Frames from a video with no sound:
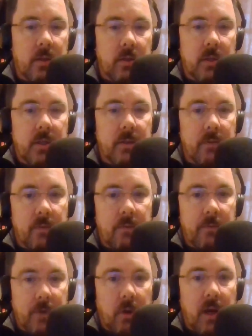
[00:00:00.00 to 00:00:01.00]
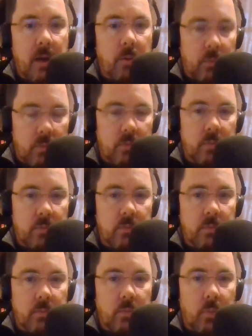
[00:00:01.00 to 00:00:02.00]
a look and figure out
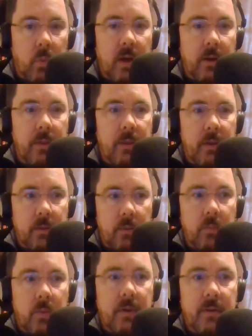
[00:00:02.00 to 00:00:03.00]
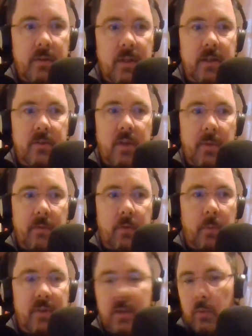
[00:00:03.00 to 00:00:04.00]
where this leak is coming
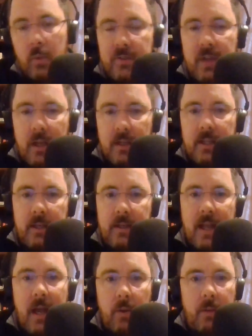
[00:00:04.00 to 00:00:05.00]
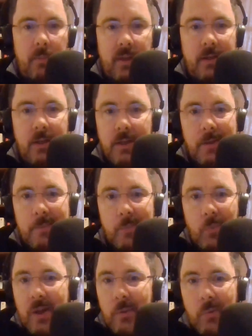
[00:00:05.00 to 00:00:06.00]
from. He's like, well, it's not leaking now. I'm like,
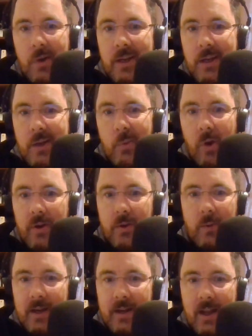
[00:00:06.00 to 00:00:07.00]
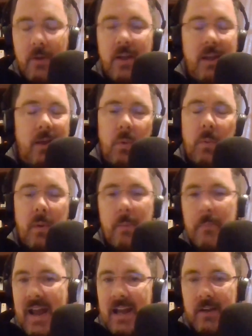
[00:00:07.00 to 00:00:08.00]
we're not running any water right now. We
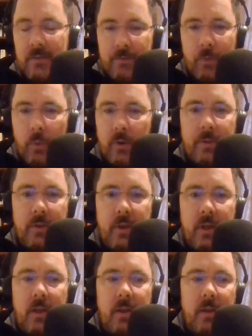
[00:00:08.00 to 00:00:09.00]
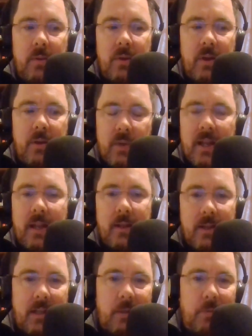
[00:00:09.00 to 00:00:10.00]
went back and forth. In
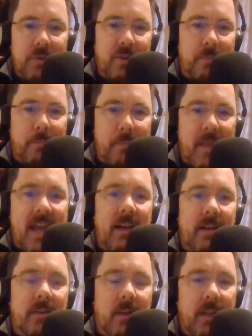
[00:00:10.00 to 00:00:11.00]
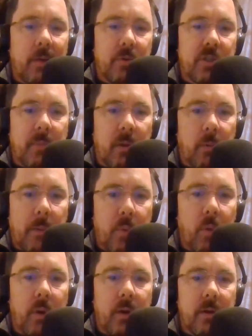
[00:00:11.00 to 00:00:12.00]
reality, he was just mad at the language in my
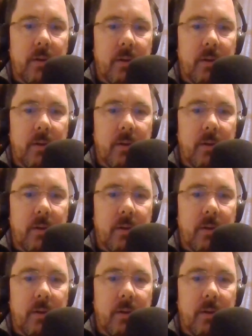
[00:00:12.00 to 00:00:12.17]
report